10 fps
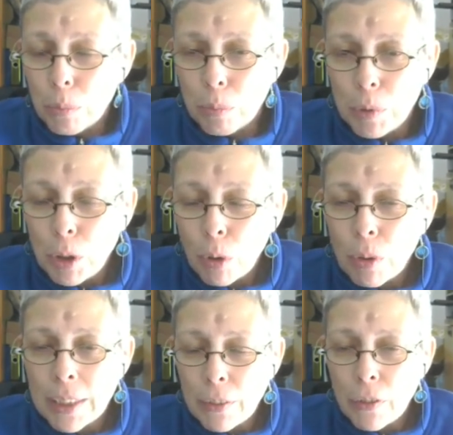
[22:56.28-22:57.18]
The only
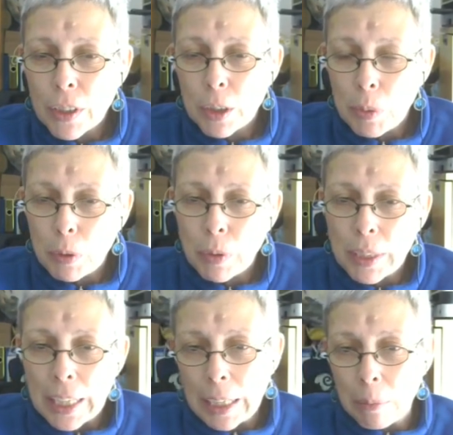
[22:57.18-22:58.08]
difference between
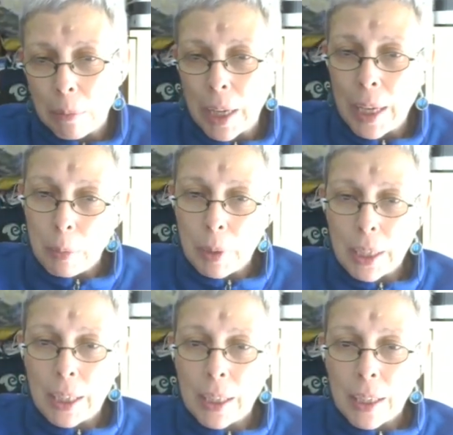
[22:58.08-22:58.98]
him and
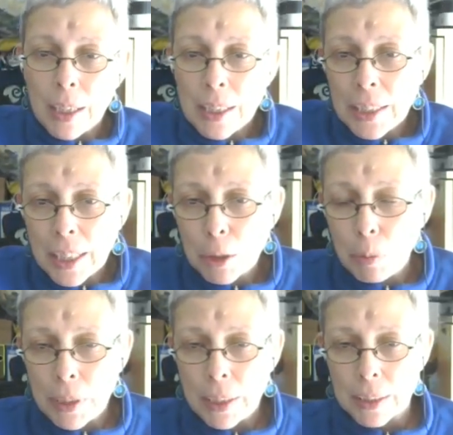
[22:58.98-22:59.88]
me is the
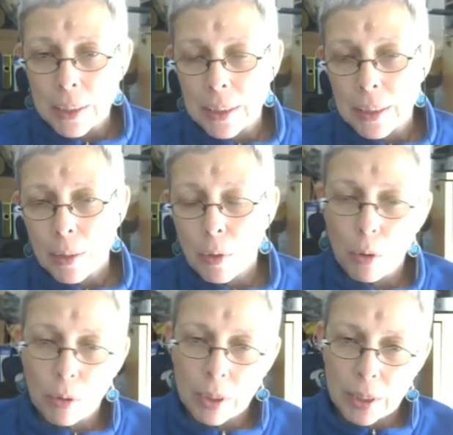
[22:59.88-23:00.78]
experience well
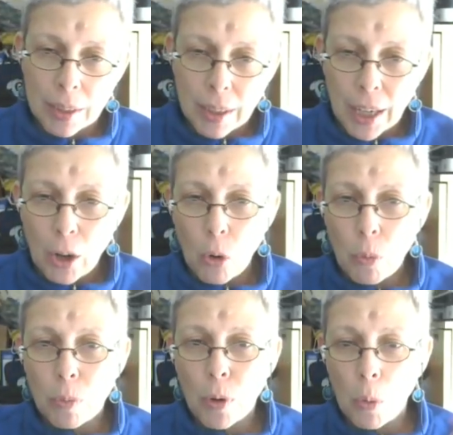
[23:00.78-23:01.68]
i hope
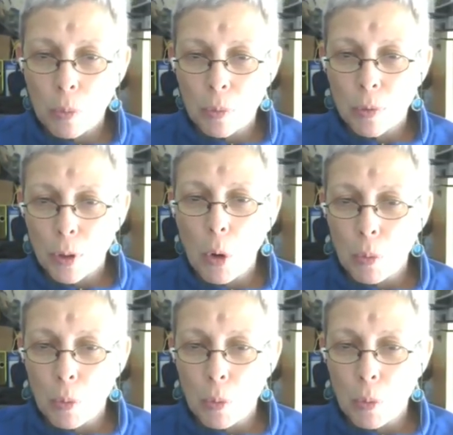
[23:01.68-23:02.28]
hope hope